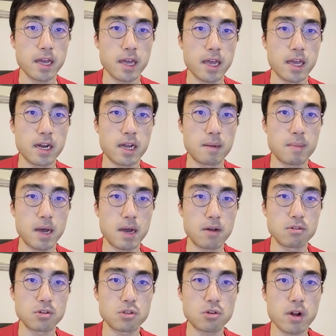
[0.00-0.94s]
and I
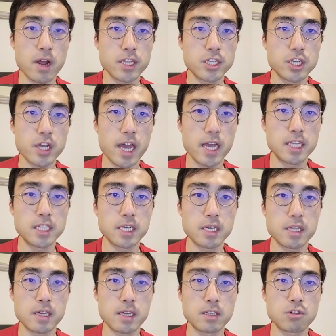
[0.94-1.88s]
will try
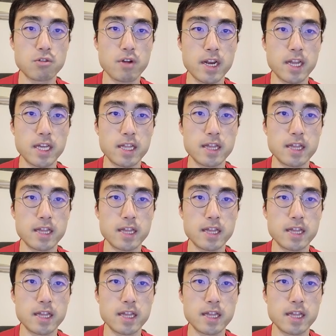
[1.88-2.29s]
changing the training